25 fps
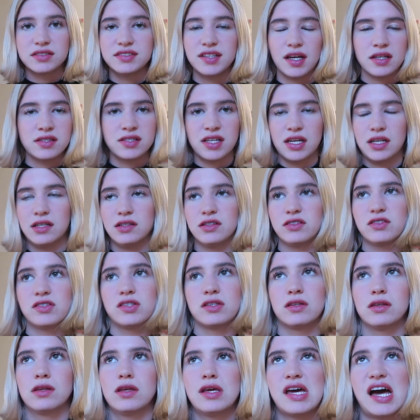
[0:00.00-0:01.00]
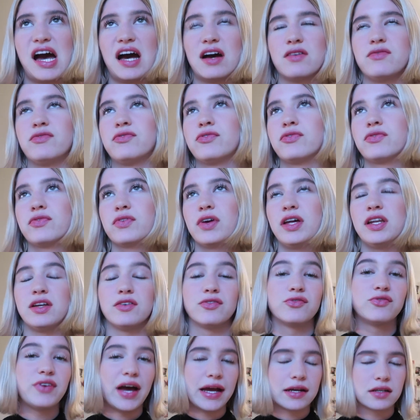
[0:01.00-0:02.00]
doesn't have an
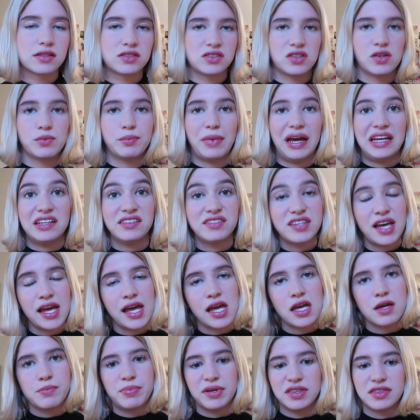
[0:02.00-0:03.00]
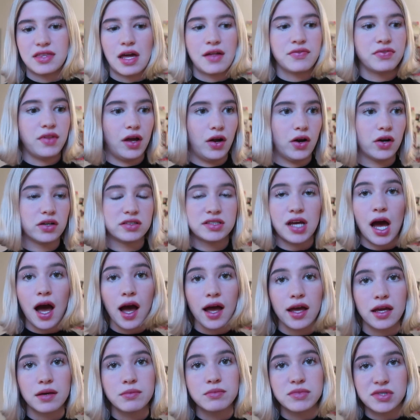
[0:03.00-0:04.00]
effect on my day, but then there are
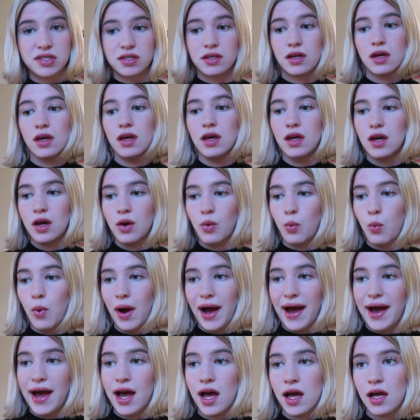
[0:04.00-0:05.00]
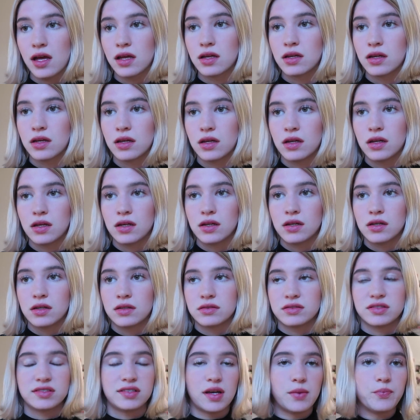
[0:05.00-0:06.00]
times where
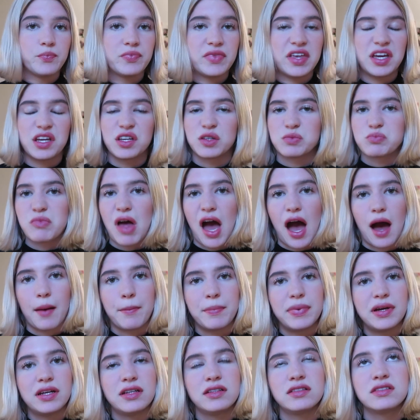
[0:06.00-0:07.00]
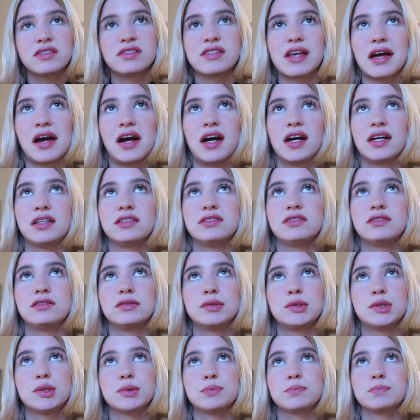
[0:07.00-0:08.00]
something happens
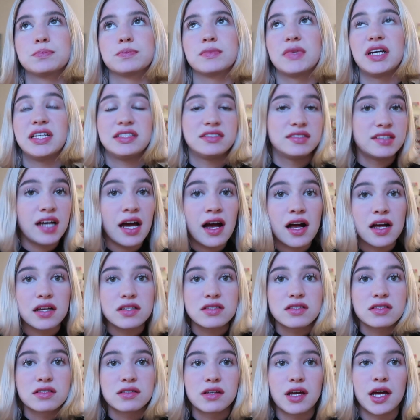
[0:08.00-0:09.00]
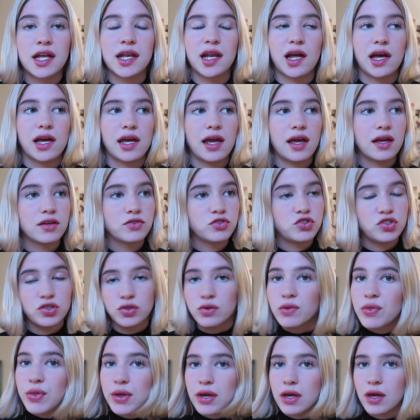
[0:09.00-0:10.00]
and it does, and I
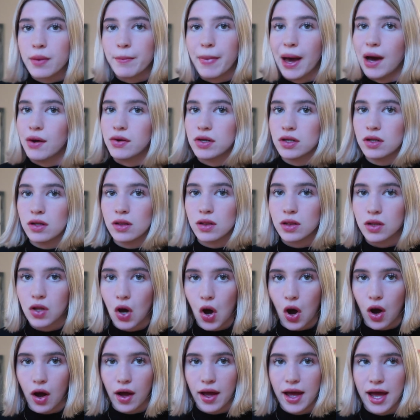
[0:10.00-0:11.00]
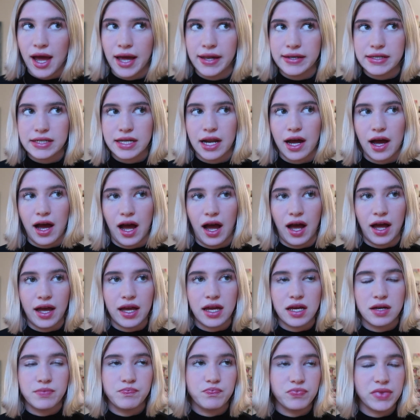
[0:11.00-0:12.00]
do think about it a lot. And
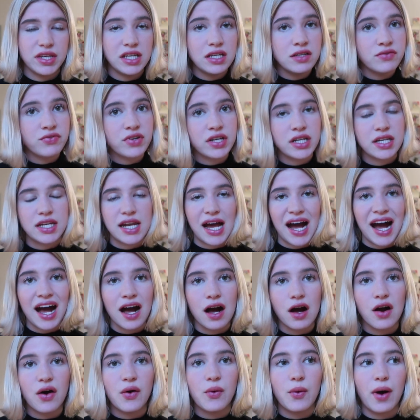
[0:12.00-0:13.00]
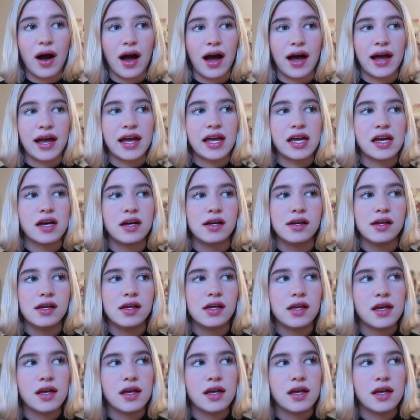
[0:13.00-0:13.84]
even now I